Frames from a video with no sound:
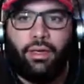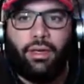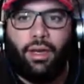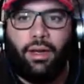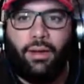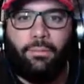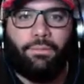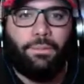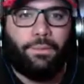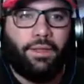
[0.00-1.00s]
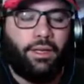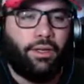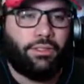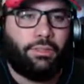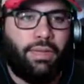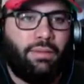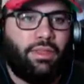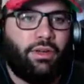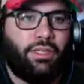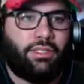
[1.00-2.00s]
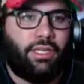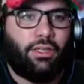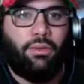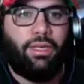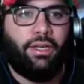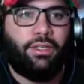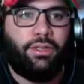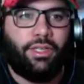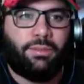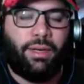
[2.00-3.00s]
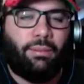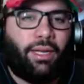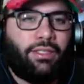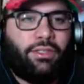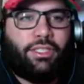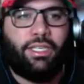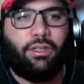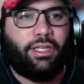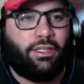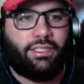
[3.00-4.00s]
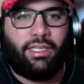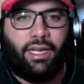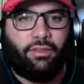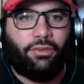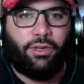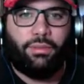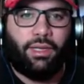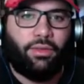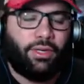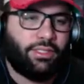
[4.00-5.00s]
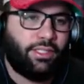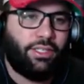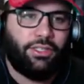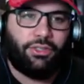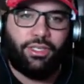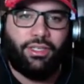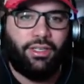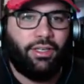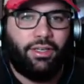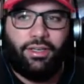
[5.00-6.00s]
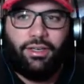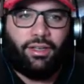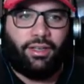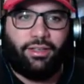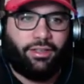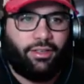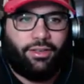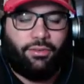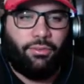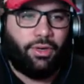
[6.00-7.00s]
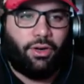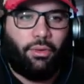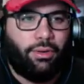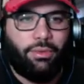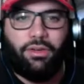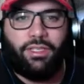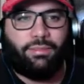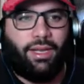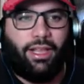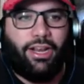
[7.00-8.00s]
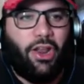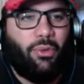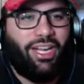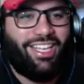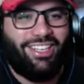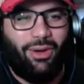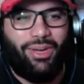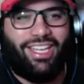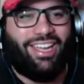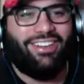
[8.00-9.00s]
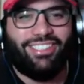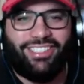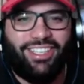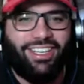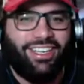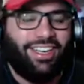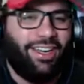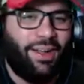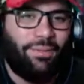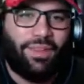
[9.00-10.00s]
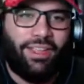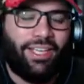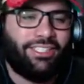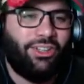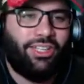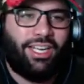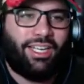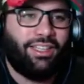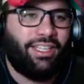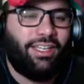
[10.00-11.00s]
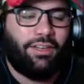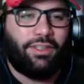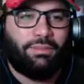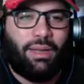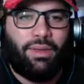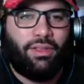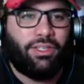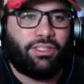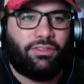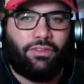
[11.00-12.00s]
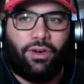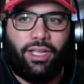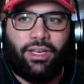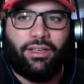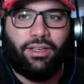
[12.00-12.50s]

Um, you know, so maybe they're just like, oh, we need to do this. But I'm like, dude, you need to look outside California, man. The rest of the country, like, mm-hmm. we're going to movies, man. Like, no one, no one cares. Yeah. Um, and that's the only thing I can think of is maybe they're just afraid